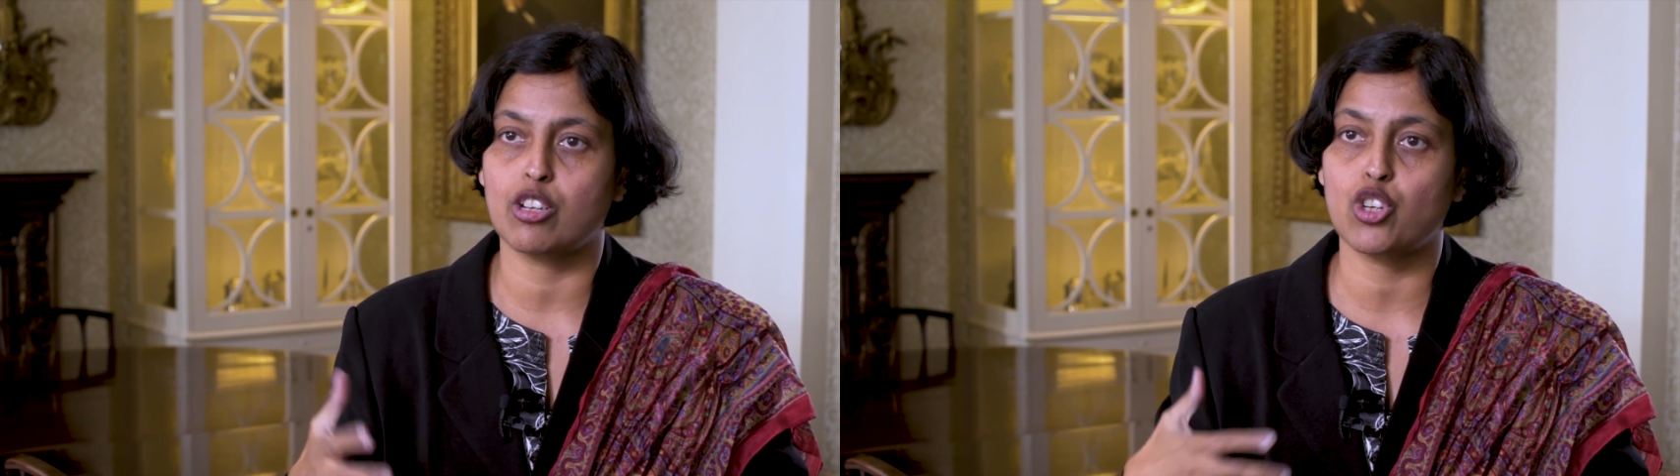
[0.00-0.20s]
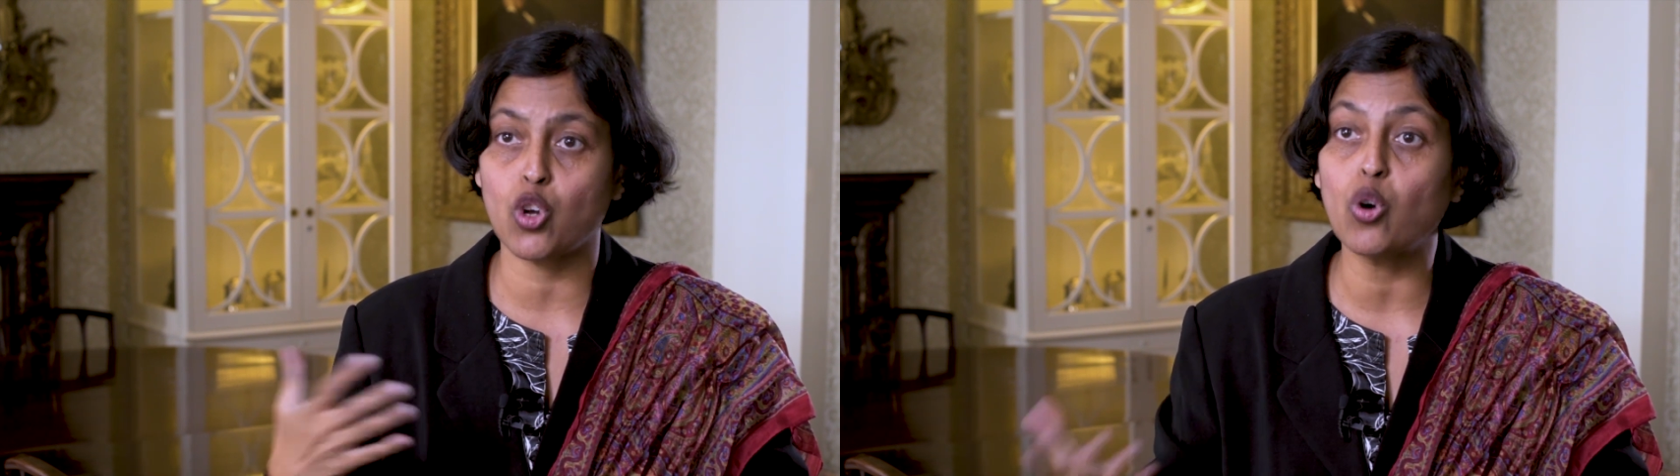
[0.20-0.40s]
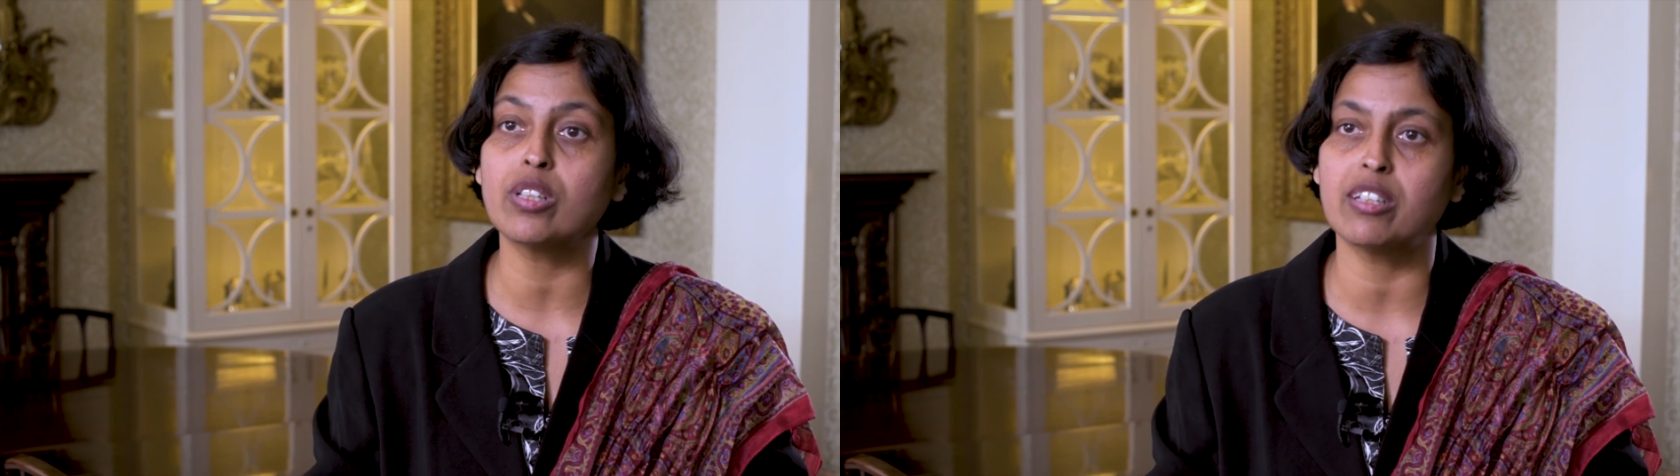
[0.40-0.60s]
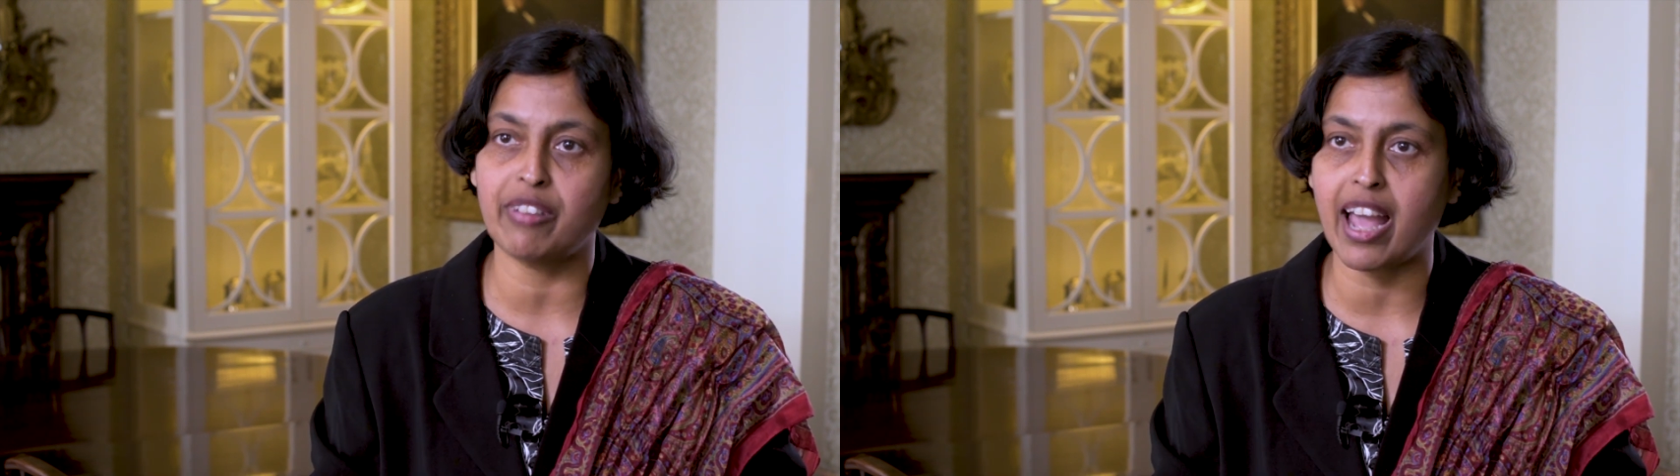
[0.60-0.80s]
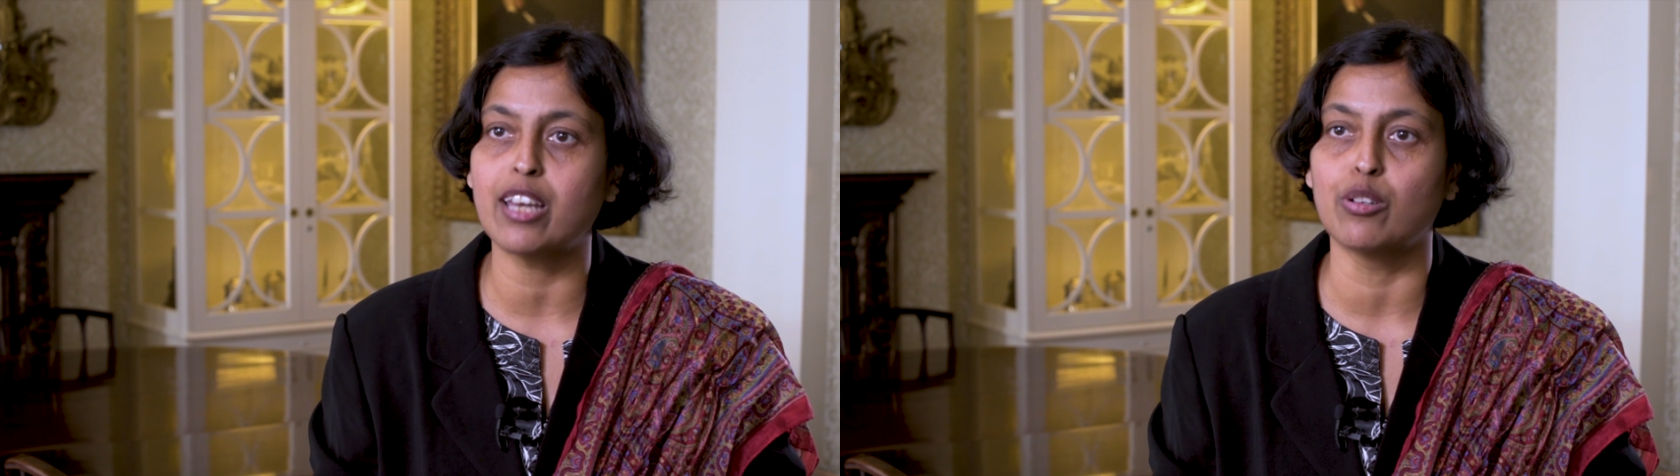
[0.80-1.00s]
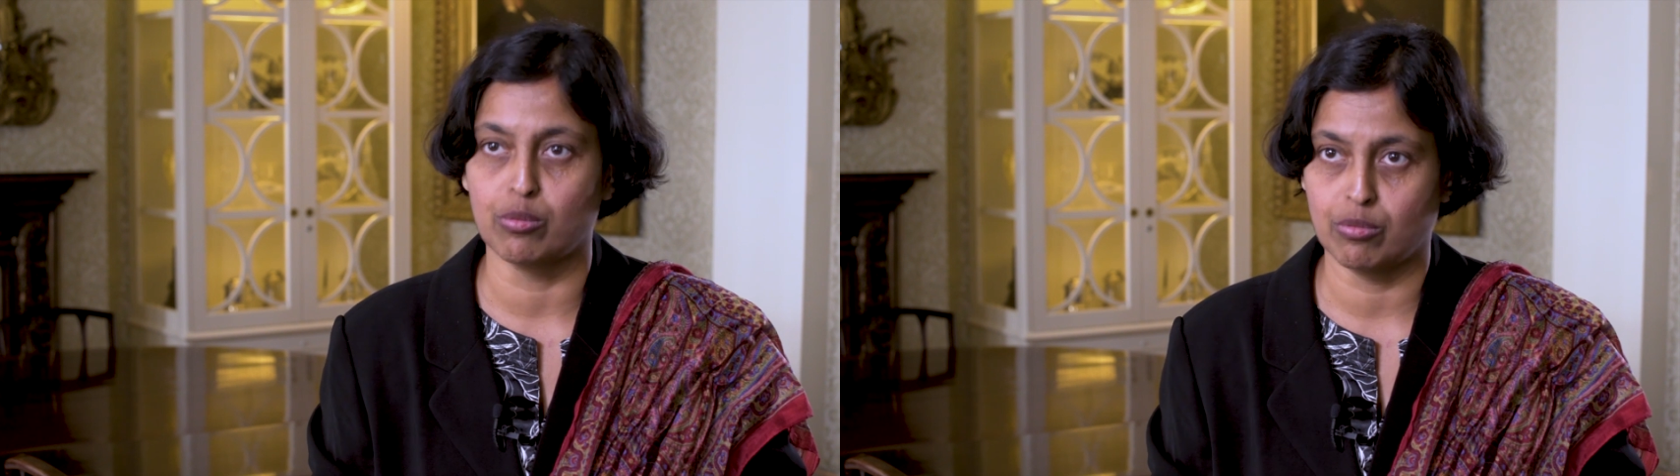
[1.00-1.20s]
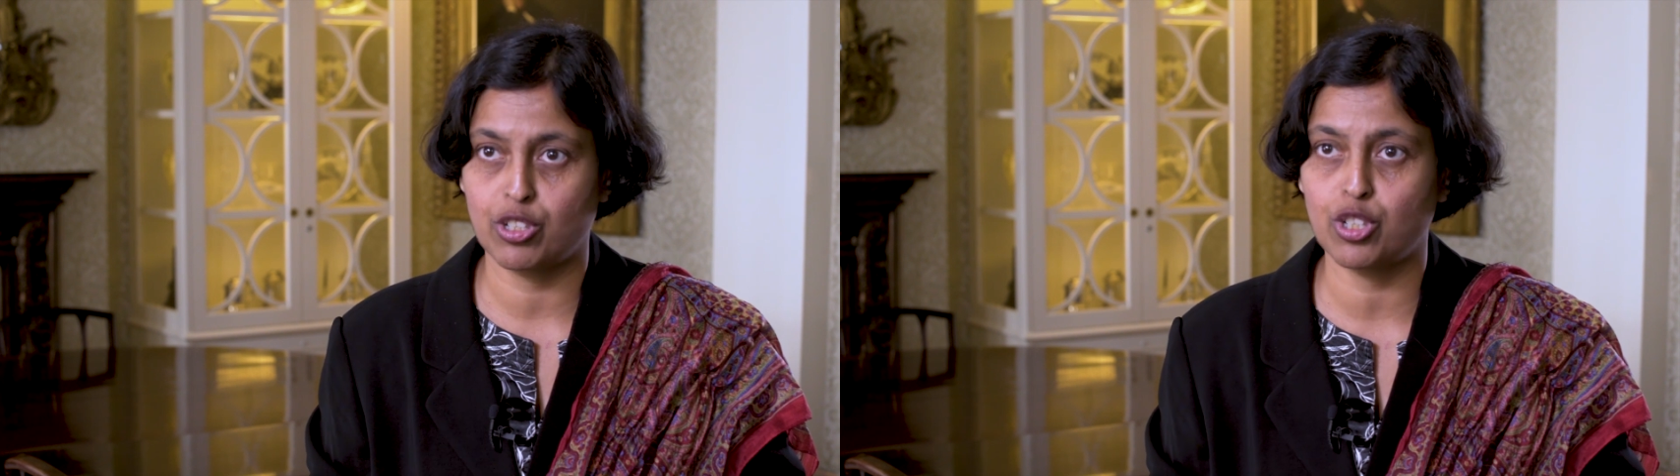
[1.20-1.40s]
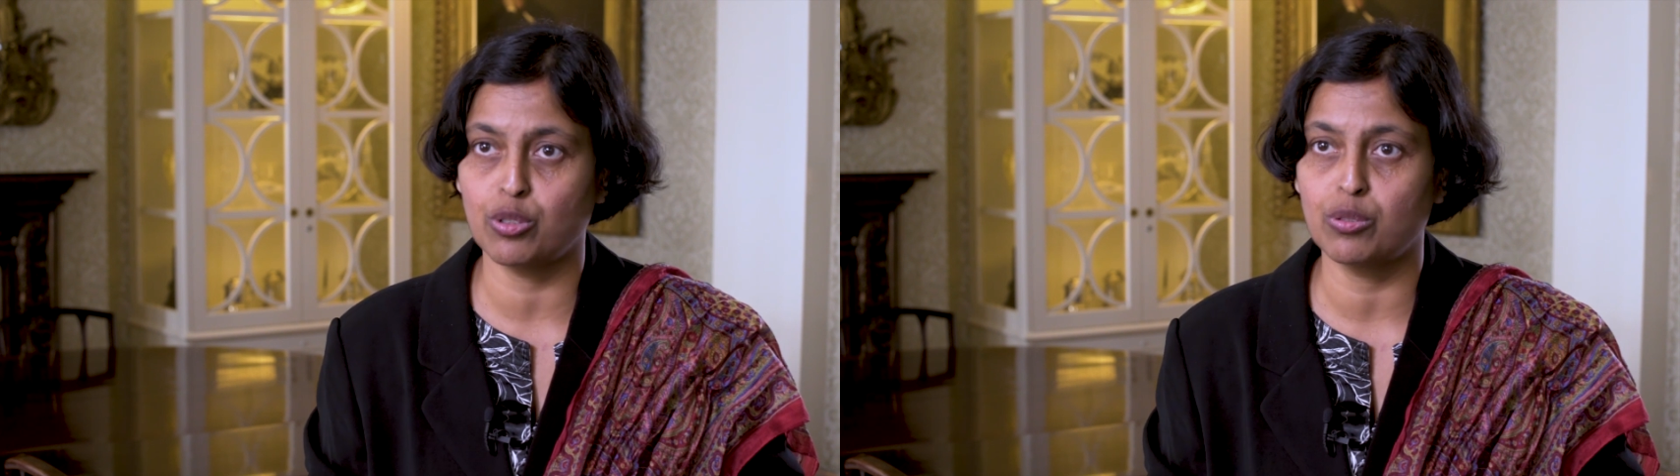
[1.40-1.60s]
show the value
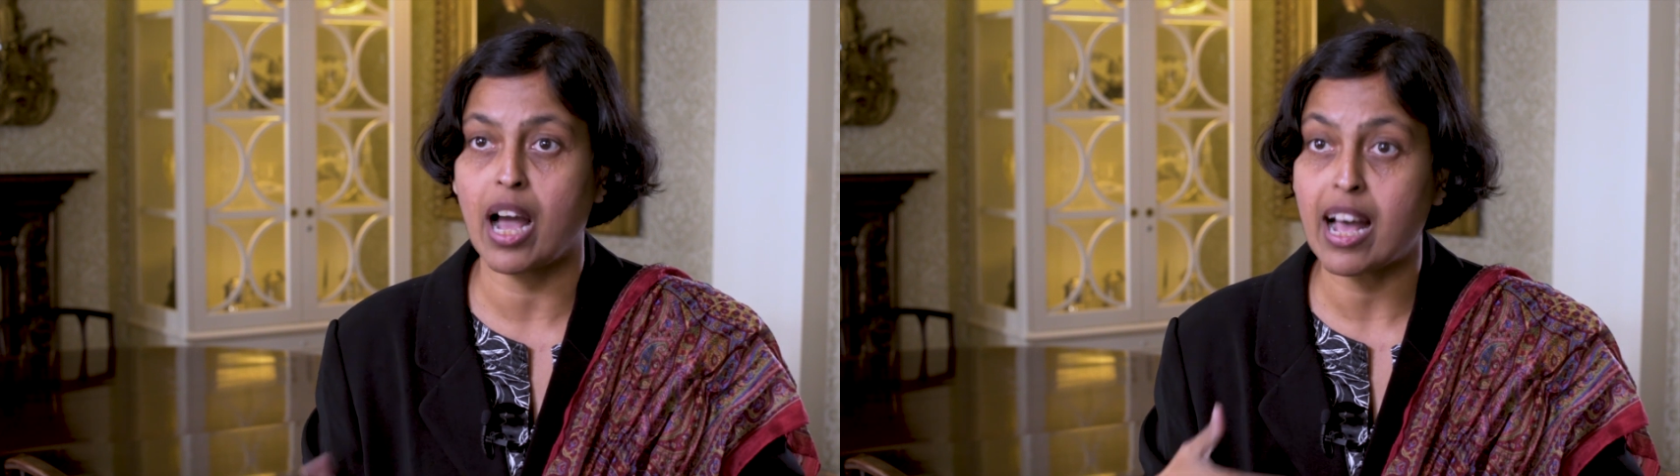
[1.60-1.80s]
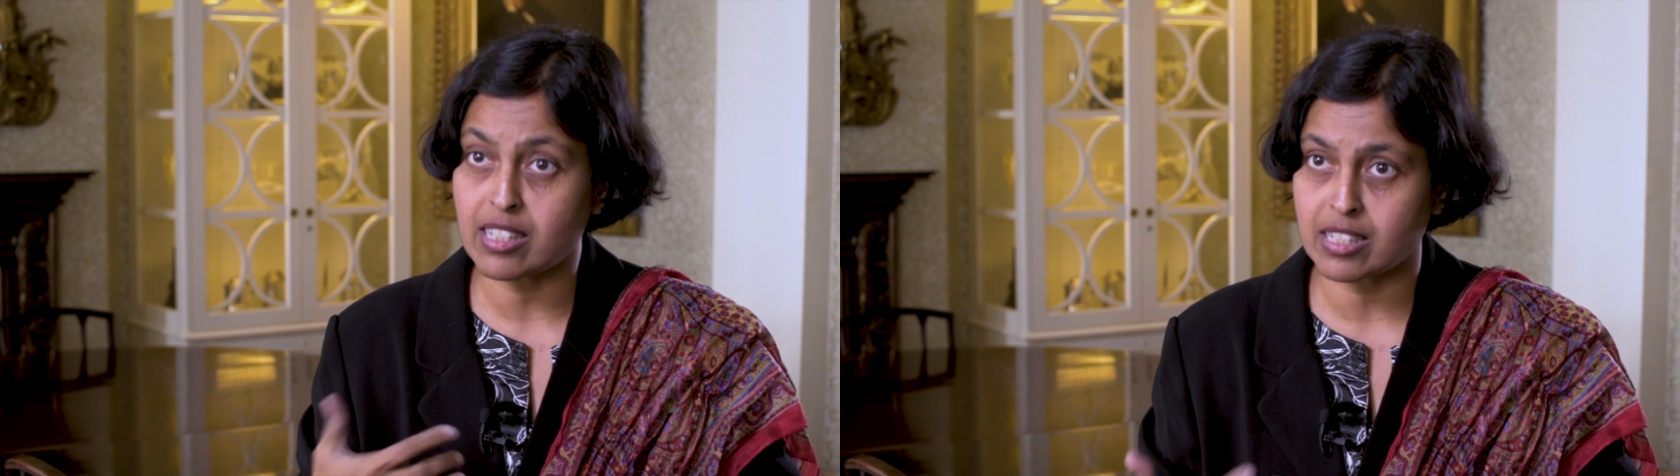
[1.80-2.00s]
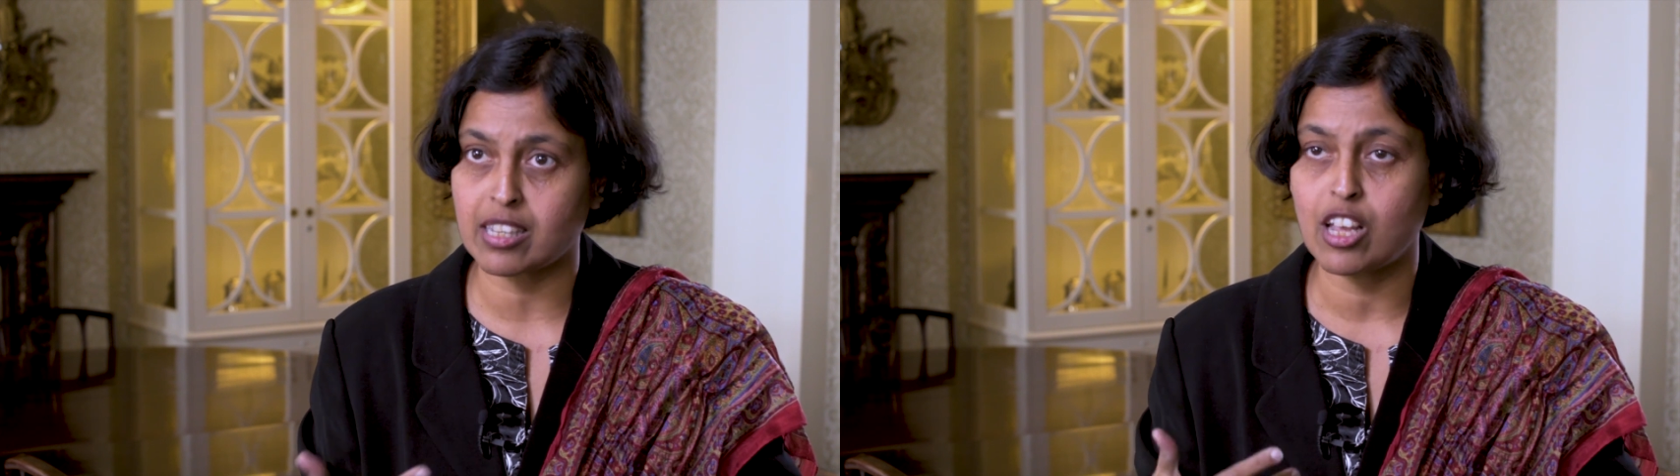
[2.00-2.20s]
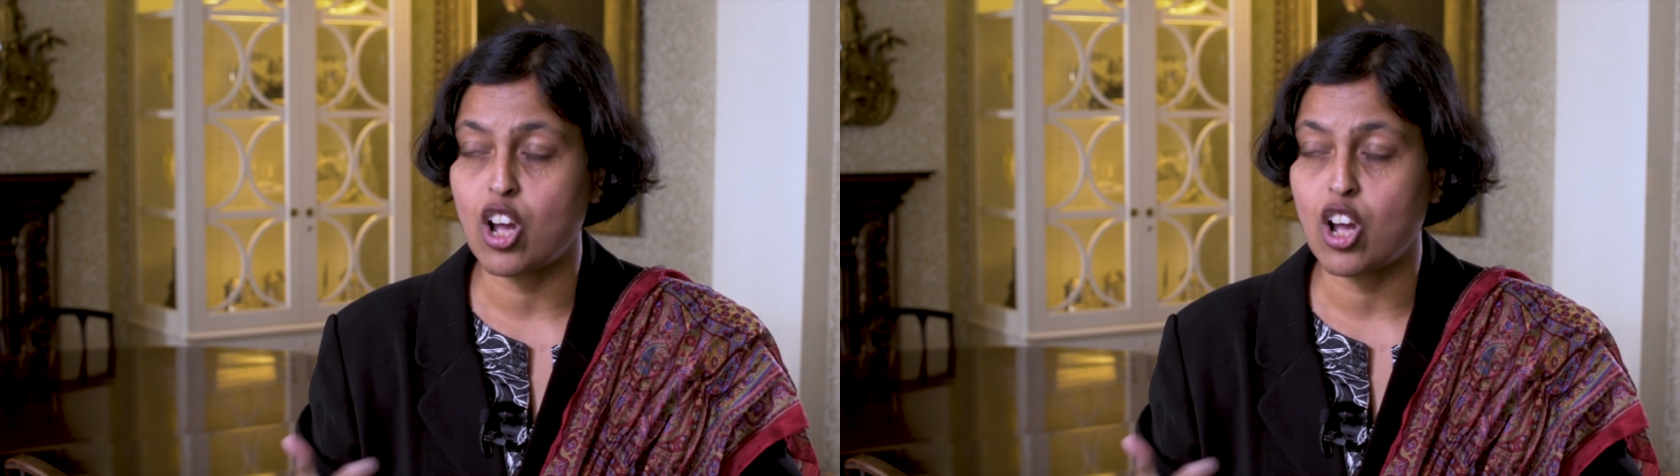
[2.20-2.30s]
to us